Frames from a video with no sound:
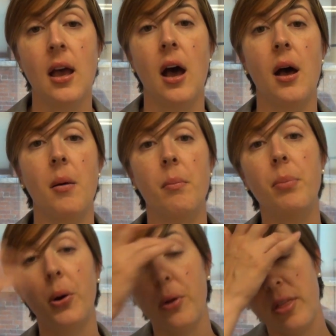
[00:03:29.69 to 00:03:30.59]

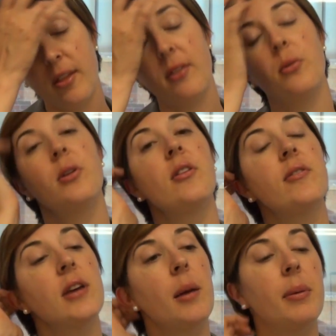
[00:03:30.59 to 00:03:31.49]
Both the sorts of
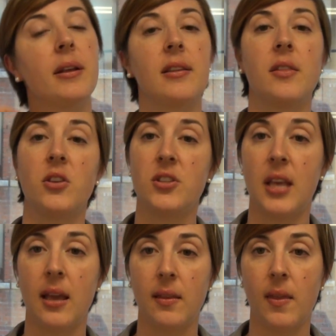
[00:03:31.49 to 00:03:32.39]
topics that they're
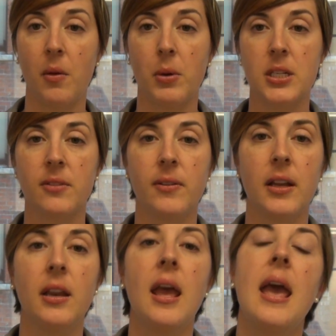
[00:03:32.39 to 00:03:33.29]
saying that they want to
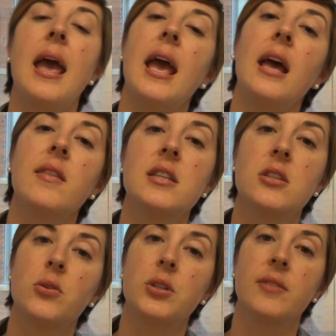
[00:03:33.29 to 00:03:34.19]
fund and the
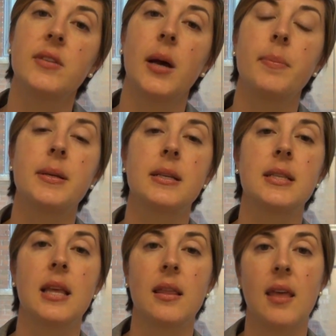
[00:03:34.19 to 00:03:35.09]
sorts of topics
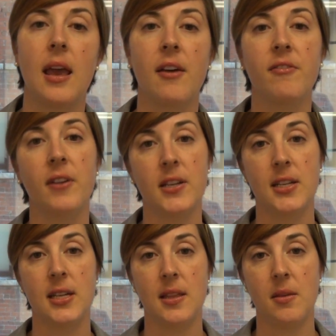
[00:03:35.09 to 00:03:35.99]
that they have
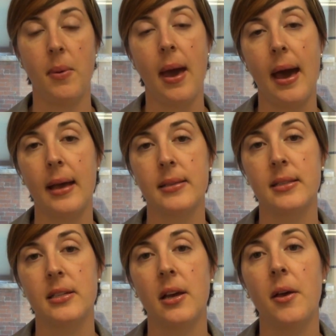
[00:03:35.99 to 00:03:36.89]
funded in the past.